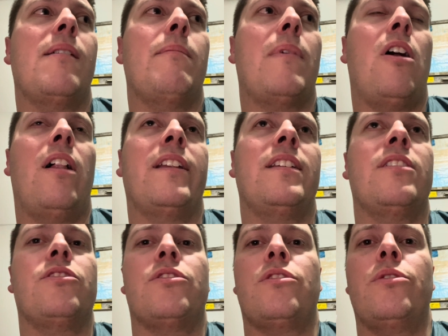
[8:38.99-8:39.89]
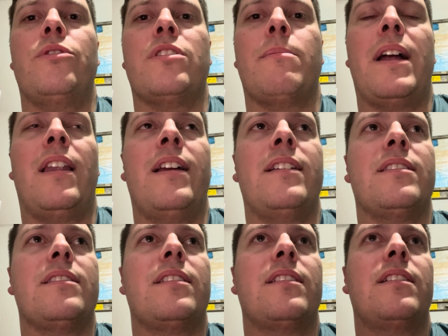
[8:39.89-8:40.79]
all I did is just loosen my
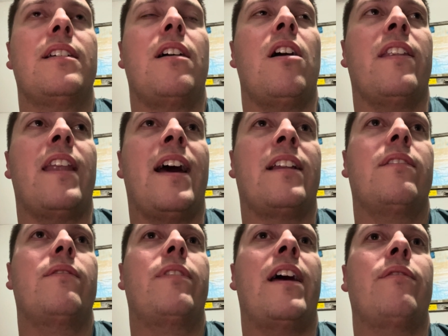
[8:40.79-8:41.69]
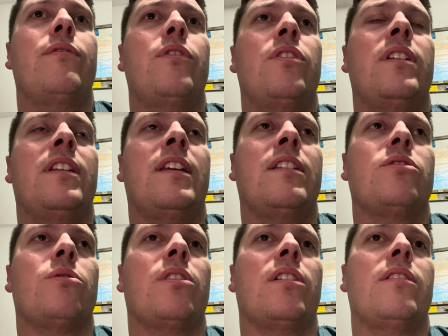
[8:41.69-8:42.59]
lace on that foot, and it
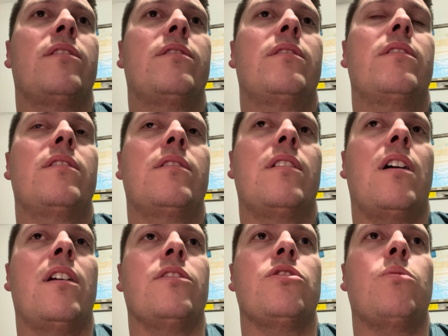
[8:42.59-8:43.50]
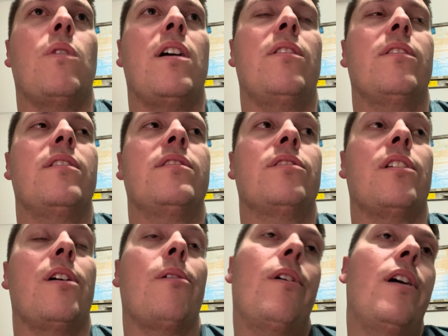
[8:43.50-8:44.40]
sort of unswelled.
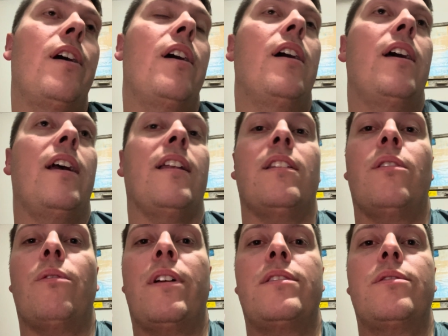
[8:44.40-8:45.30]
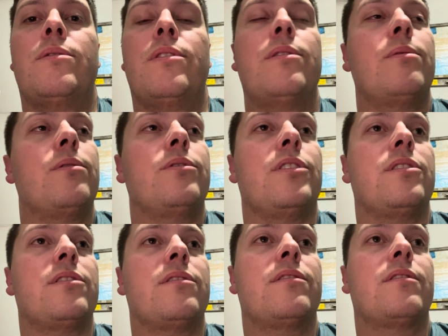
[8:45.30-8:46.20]
So, and then the rest
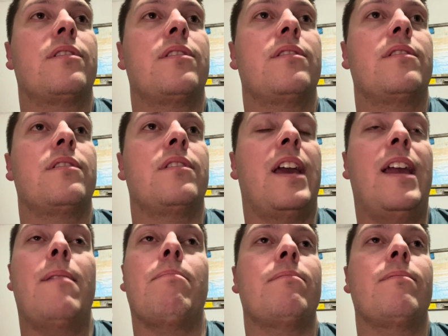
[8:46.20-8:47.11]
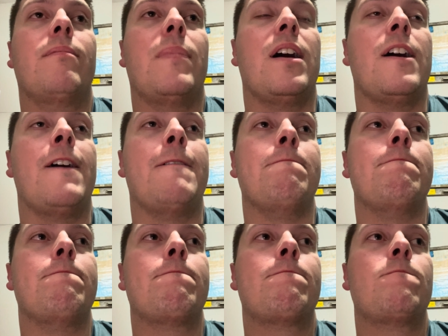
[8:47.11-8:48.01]
just came. I
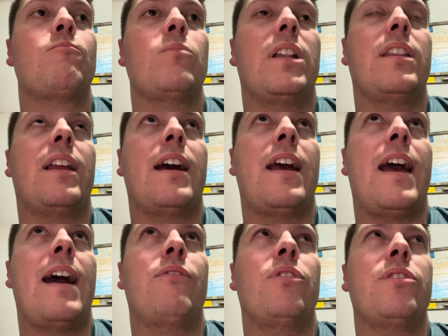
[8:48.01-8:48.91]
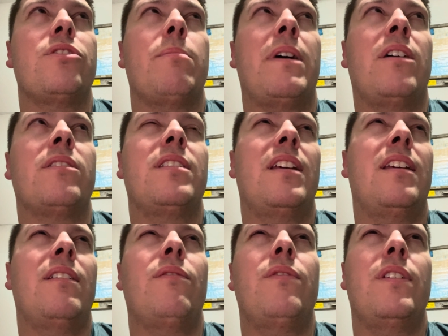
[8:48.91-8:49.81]
think I averaged about
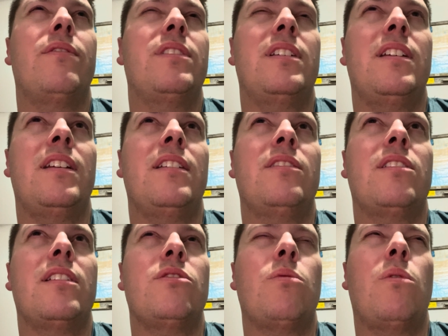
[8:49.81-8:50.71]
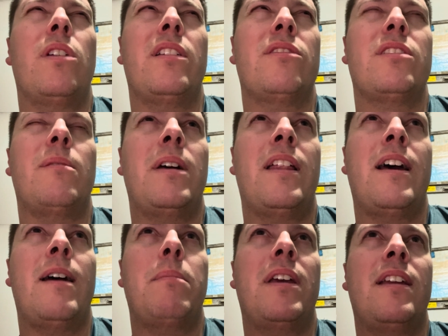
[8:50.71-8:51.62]
10:15, 10:20 or something like
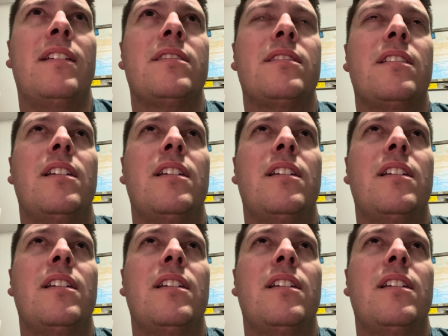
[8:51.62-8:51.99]
that pace.